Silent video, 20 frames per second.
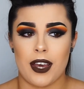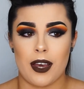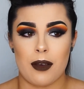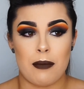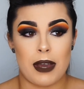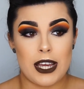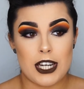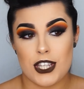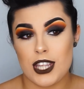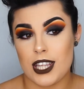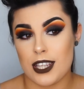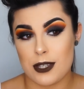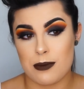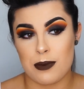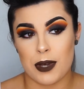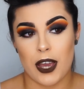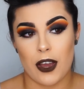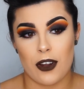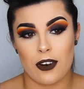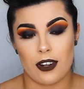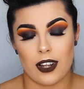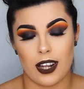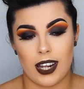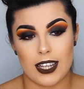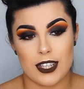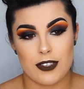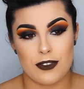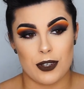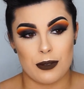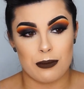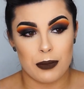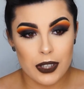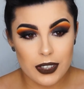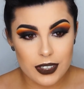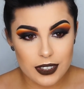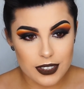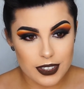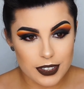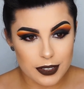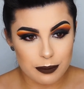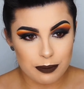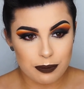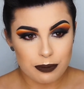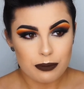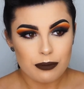major thing that's been going on the last few months.